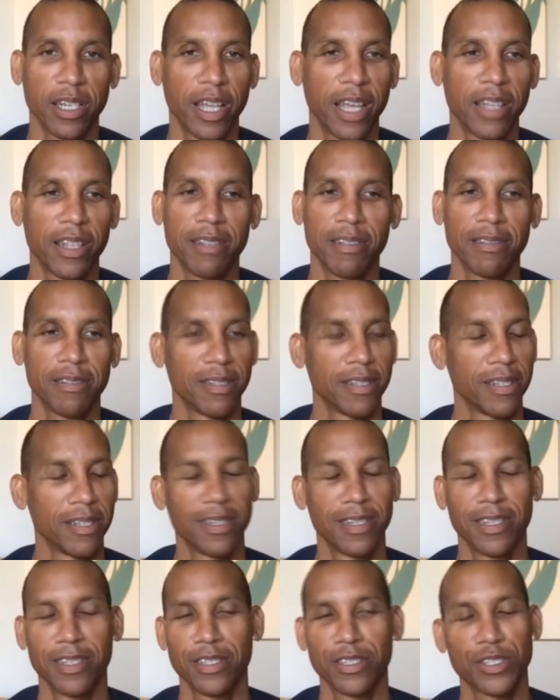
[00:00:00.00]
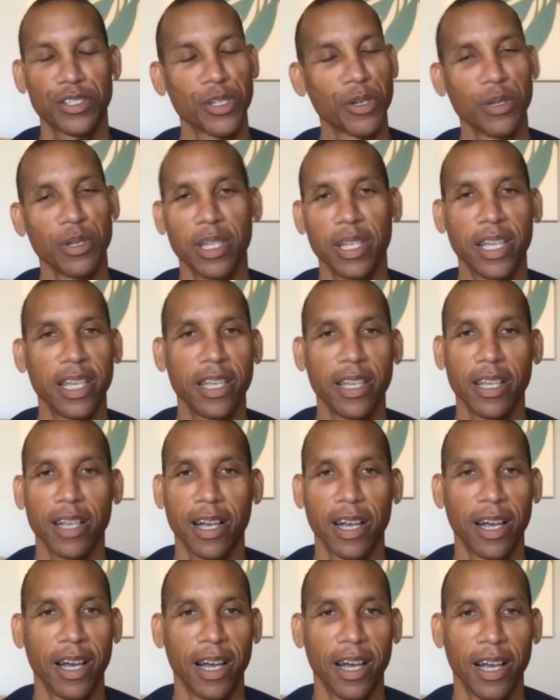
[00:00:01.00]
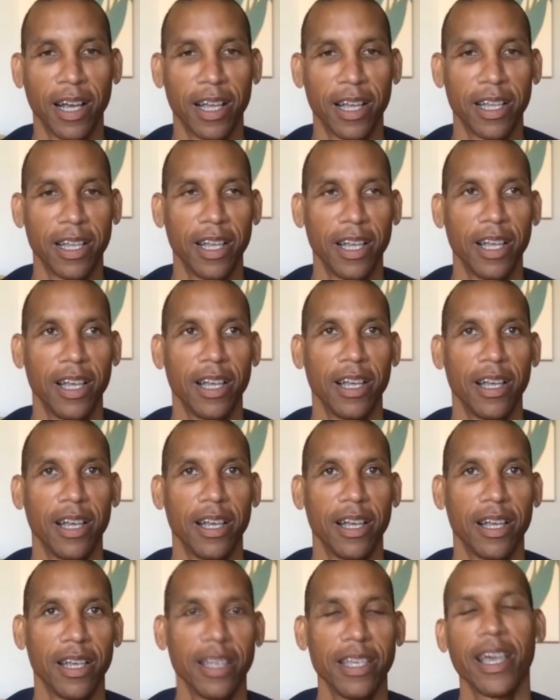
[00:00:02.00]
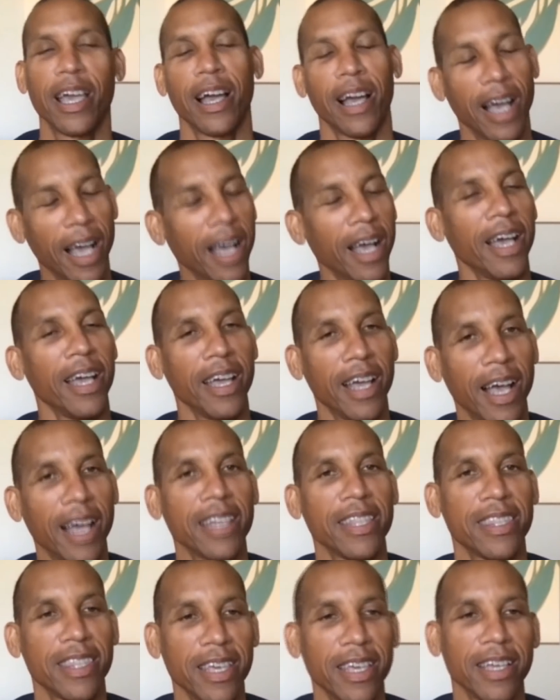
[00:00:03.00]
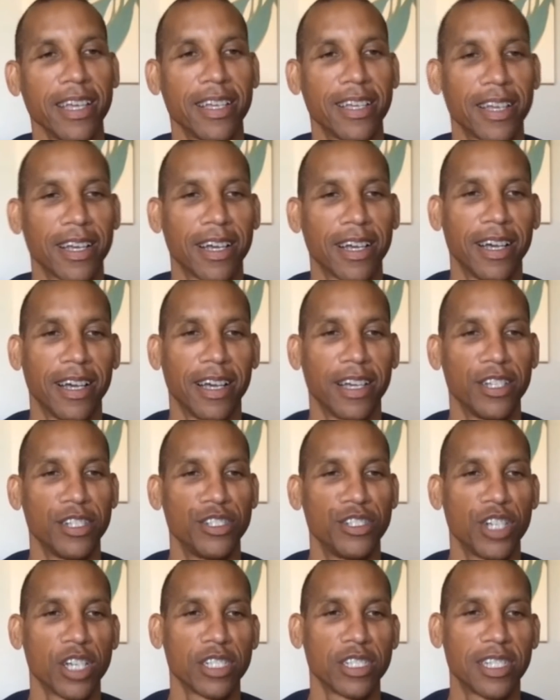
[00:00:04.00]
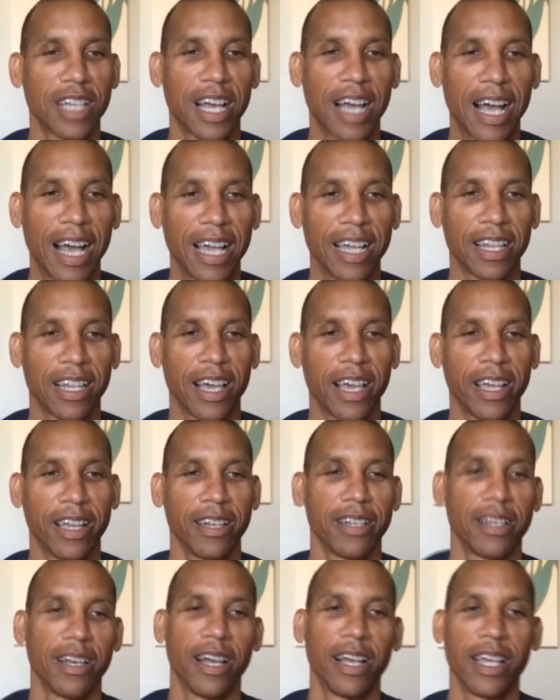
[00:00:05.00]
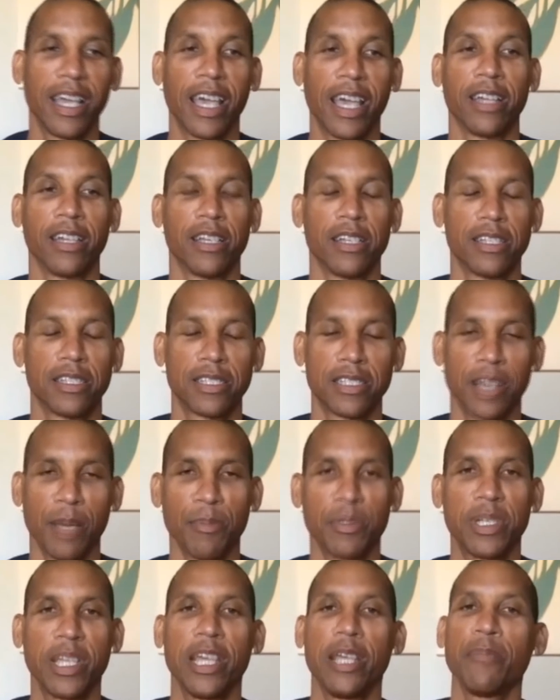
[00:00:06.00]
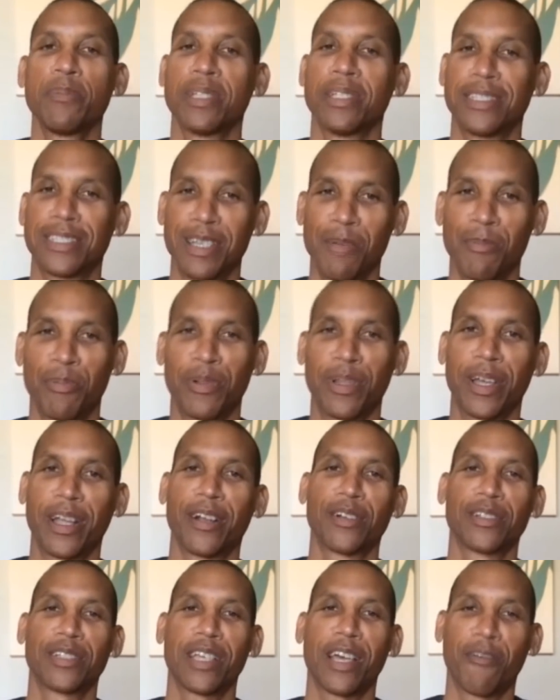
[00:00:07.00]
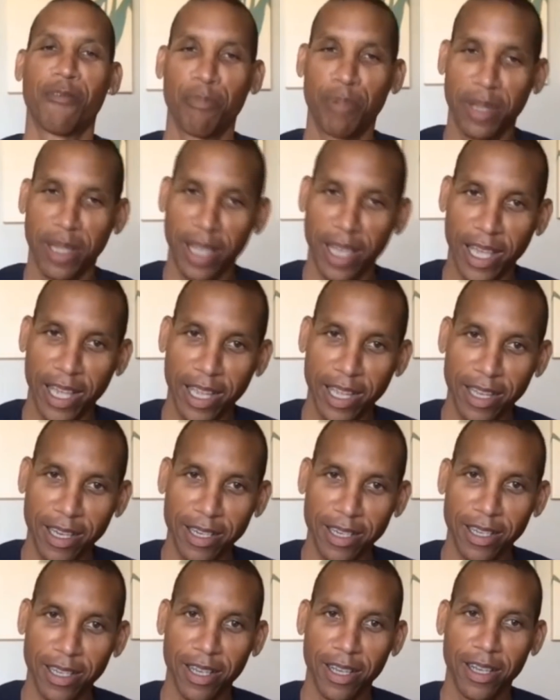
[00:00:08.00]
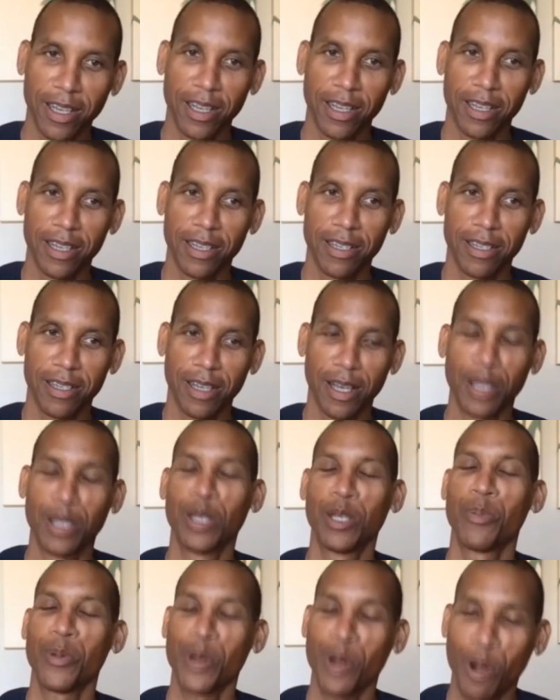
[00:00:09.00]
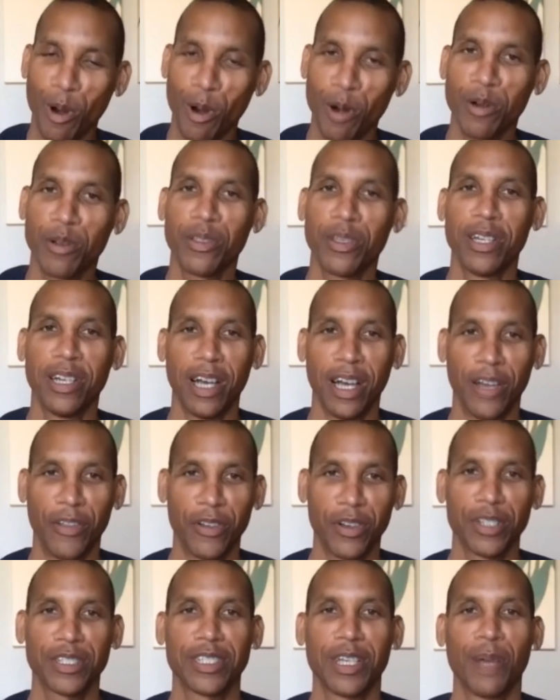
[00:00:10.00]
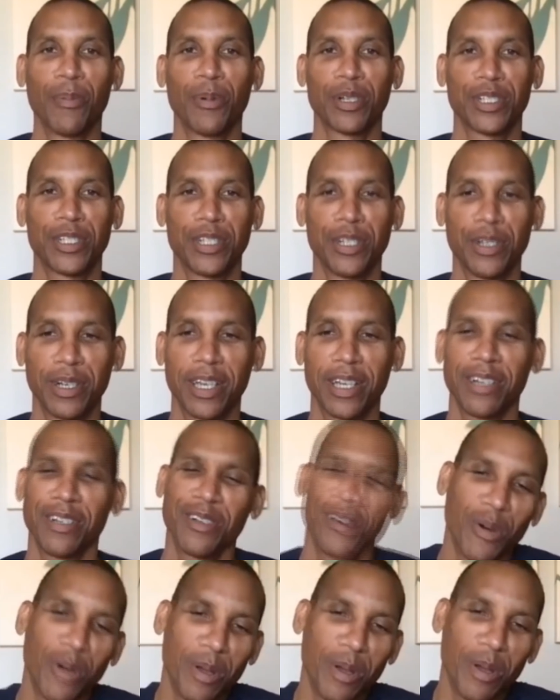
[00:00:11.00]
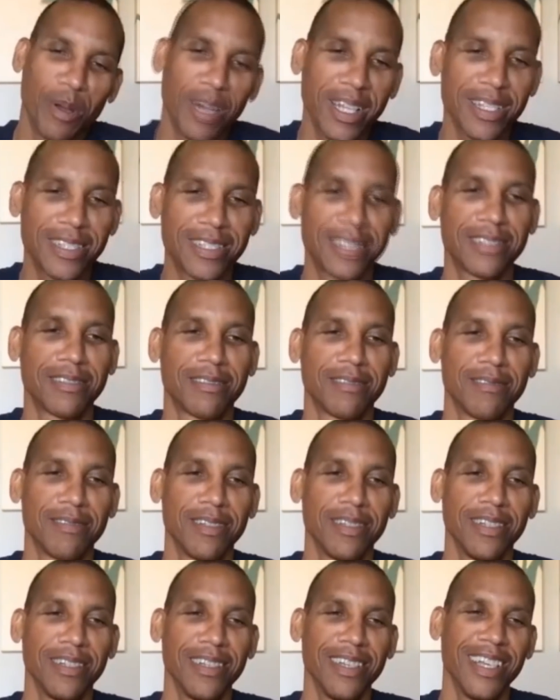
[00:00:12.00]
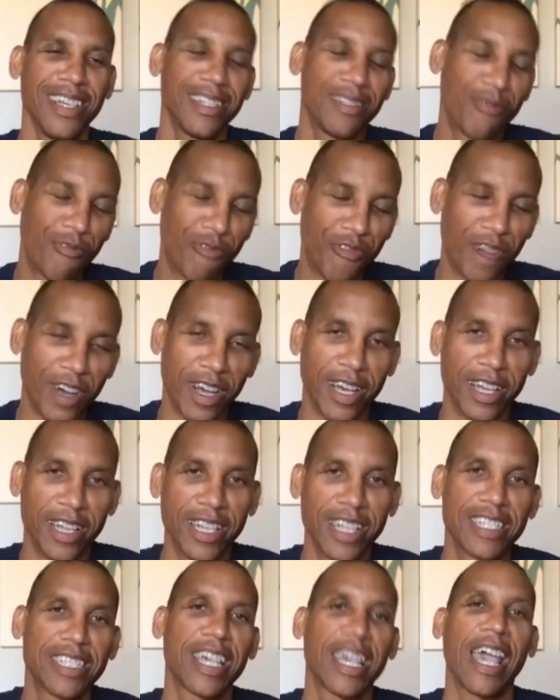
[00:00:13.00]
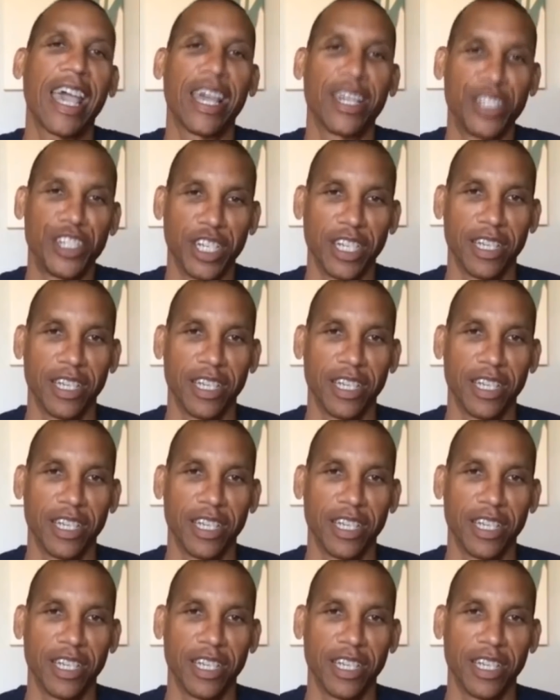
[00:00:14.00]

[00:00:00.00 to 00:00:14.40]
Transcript: and certainly, uh, yeah, I, I think uh, just to highlight again, some teams and some players have played a little bit harder than others. Some are still getting going, but it's it's fun. It's catchy.